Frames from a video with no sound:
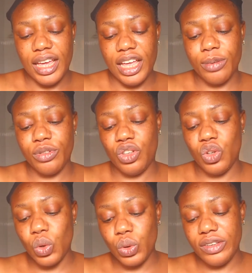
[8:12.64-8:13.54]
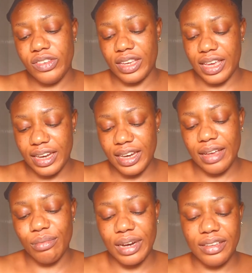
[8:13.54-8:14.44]
helps tone skin
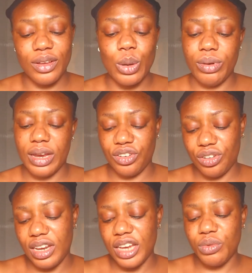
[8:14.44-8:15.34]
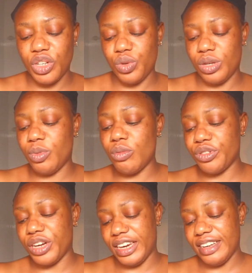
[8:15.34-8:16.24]
and brighten complexion, enriched with
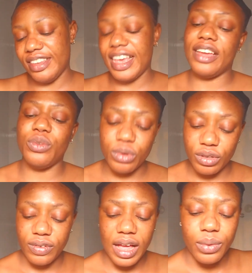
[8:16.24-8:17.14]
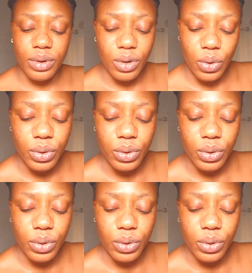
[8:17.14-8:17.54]
pomegranate and rose flower.